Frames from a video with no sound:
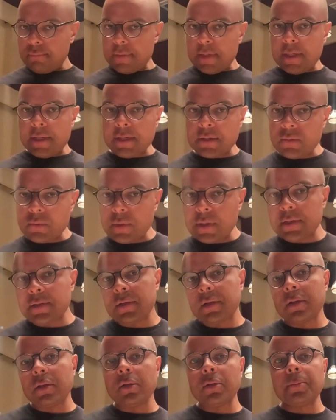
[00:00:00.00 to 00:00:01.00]
That next one I
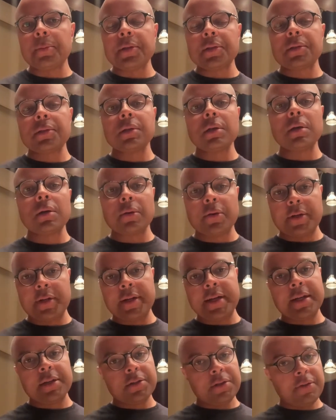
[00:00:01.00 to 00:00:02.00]
took a little bit slower and it
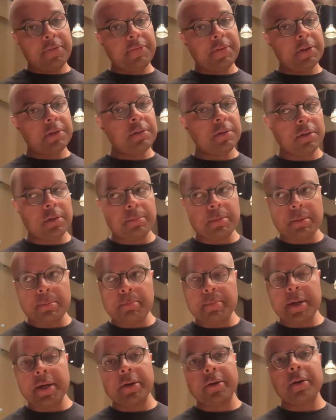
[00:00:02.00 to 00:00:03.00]
actually felt a little
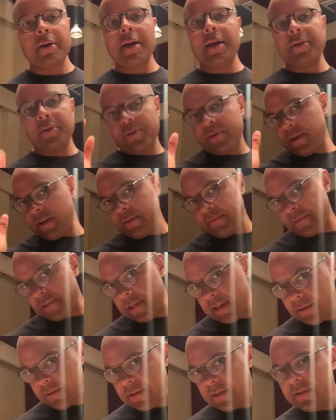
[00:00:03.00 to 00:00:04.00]
bit better. I don't know how it
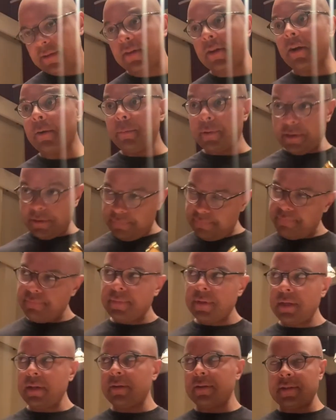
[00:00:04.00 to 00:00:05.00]
sounds out there, but
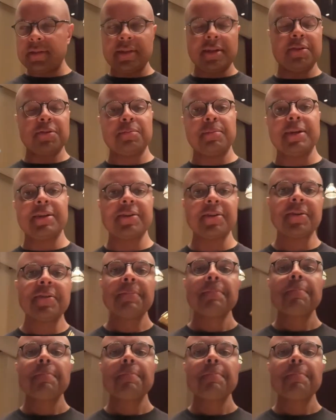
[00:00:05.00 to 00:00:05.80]
here it sounds better.